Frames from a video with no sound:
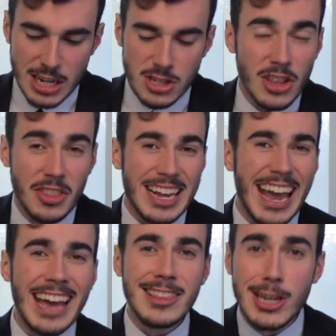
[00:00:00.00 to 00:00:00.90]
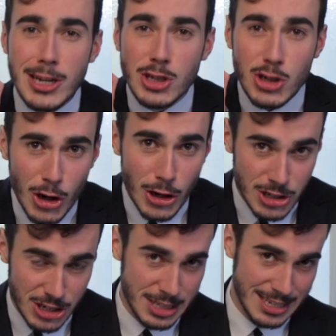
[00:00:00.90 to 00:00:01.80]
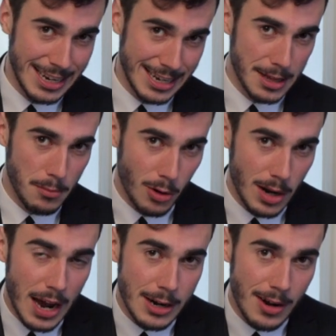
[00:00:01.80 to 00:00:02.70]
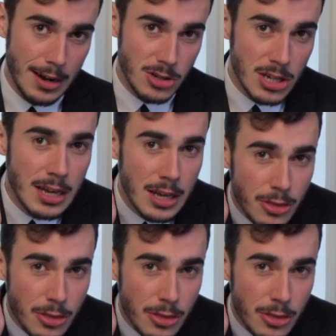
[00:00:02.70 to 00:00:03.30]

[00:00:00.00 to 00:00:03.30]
change that the Catholic Church is taking the moral high ground.